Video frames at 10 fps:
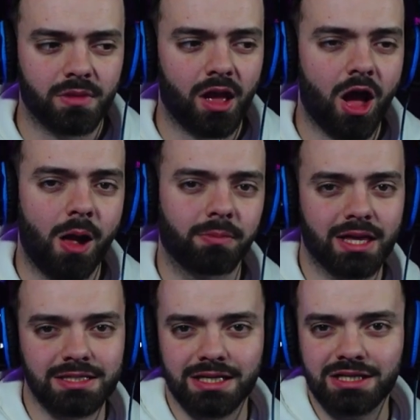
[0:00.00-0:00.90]
I'm
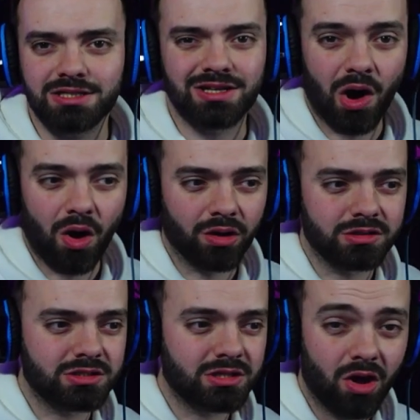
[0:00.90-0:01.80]
guessing he just
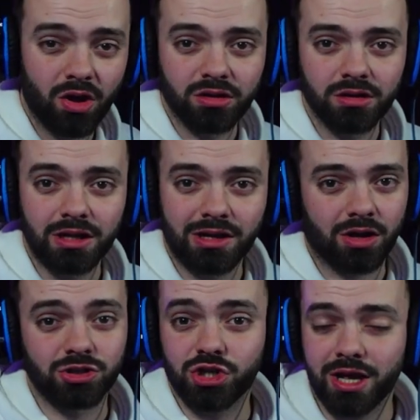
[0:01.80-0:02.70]
can't turn. He
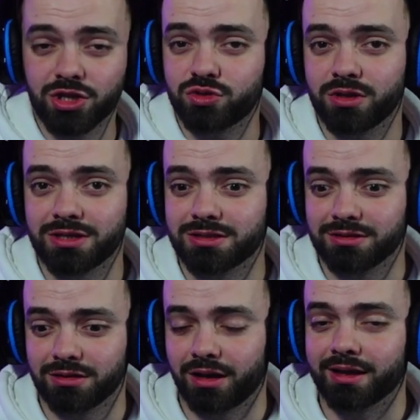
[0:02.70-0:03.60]
can't change
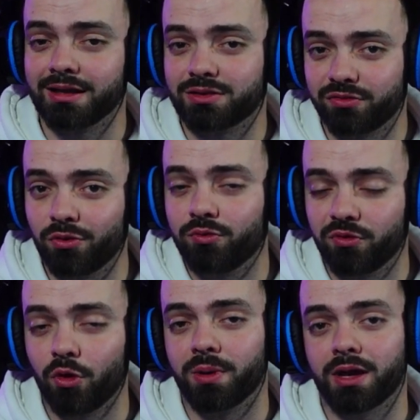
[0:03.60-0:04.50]
into like his full
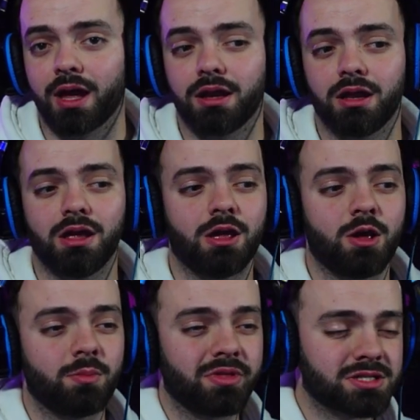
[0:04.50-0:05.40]
form again.
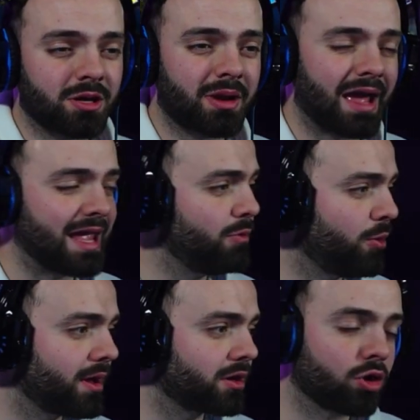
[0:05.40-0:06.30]
But this time now, he
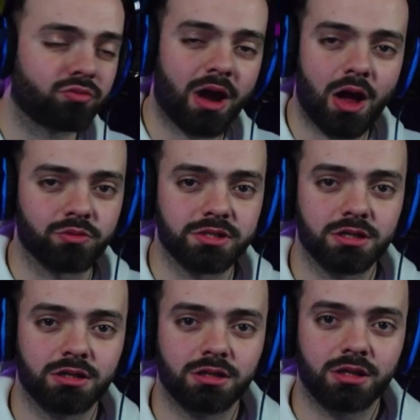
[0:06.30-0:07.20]
won't be able to go round.
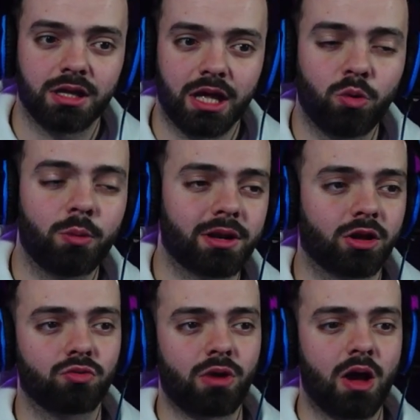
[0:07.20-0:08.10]
He won't be able to
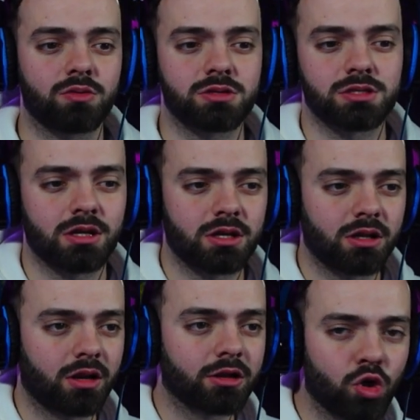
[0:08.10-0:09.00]
go round
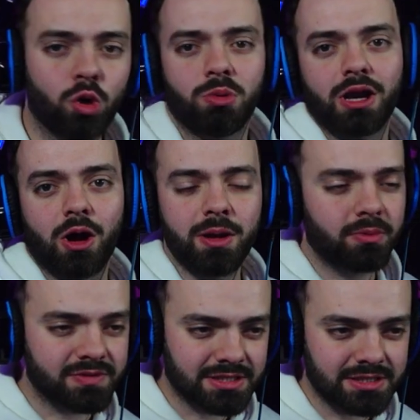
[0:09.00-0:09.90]
like normal now.
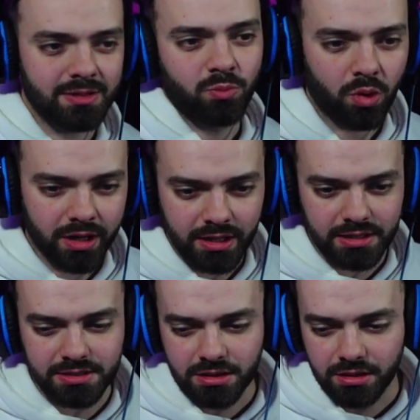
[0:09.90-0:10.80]
People have seen what he's